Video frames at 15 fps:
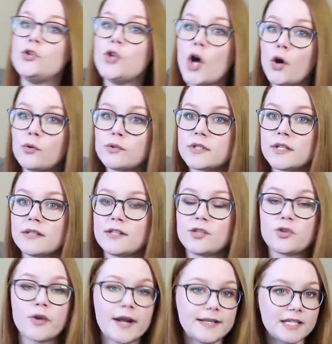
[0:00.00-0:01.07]
note the
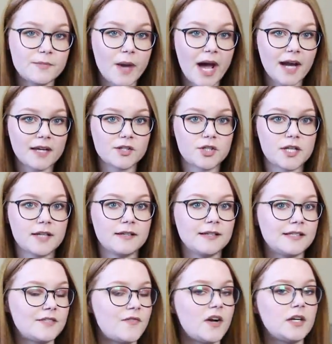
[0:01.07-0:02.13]
trendy packaging.
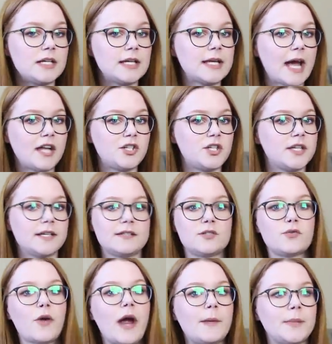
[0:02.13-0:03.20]
It's very catching,
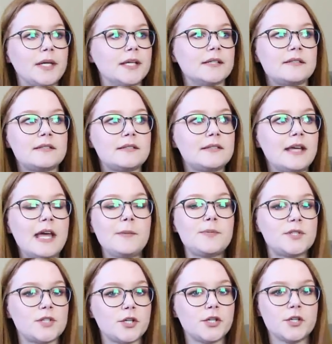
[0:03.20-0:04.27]
it's grabbing, it's
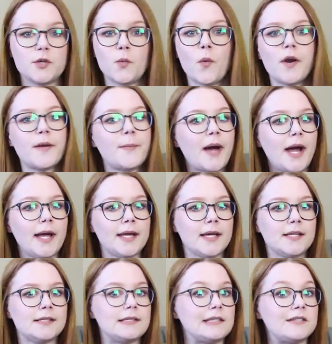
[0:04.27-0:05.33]
hipster. You want to buy
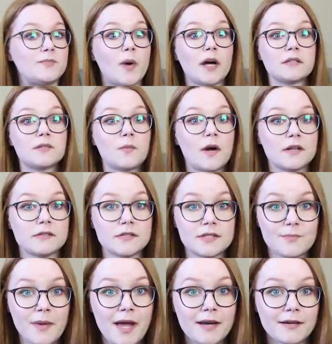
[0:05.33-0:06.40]
it. It says boxed water
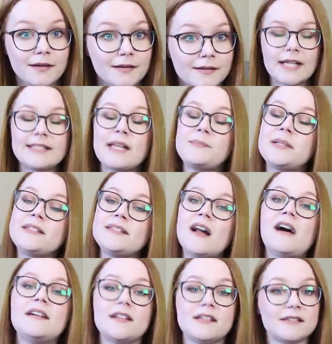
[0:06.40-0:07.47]
is better. Except it's
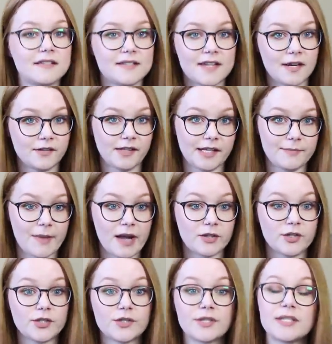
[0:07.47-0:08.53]
not necessarily better.
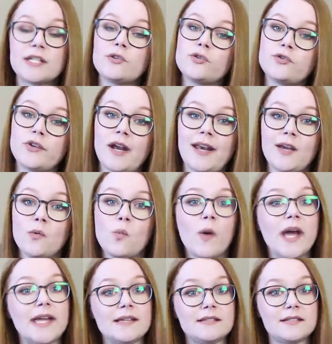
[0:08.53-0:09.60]
You're still creating
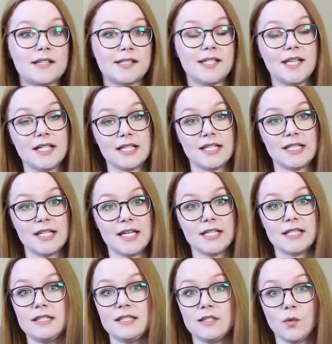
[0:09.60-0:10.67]
waste at the end of the day.
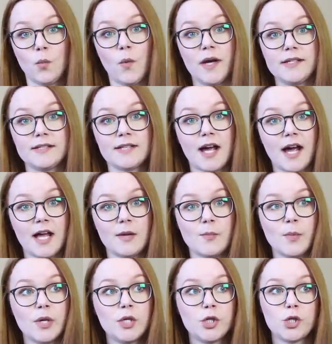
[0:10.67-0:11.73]
is a
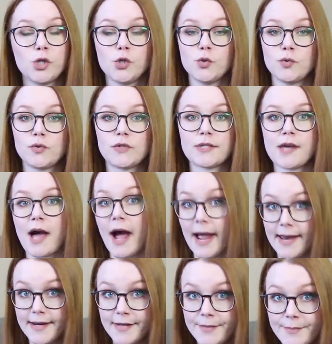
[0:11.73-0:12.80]
one-time use
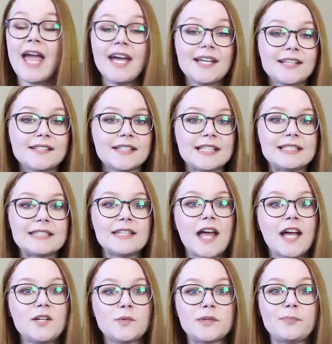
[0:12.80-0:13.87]
item. And it's
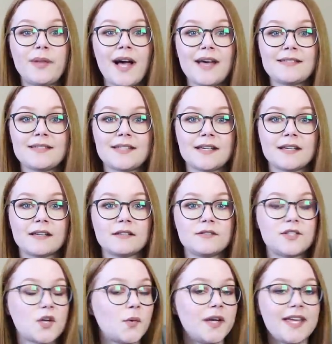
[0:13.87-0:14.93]
lined with plastic,
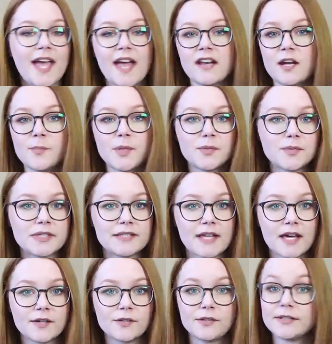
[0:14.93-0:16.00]
so it cannot be
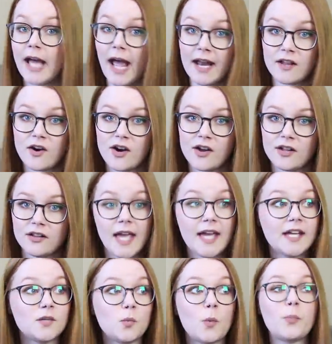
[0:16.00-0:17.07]
recycled at all.
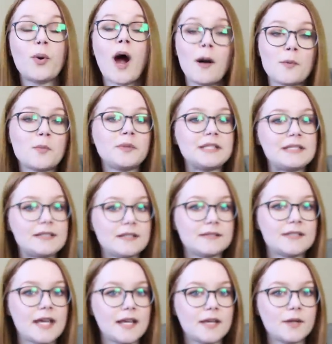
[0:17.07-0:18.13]
And will probably still
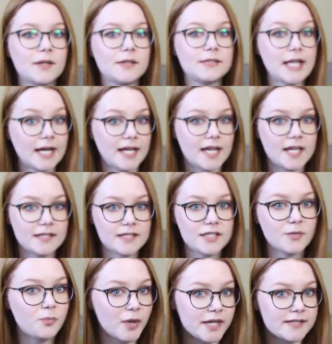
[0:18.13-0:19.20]
take decades
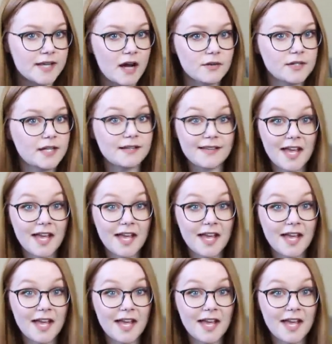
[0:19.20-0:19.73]
to break down in a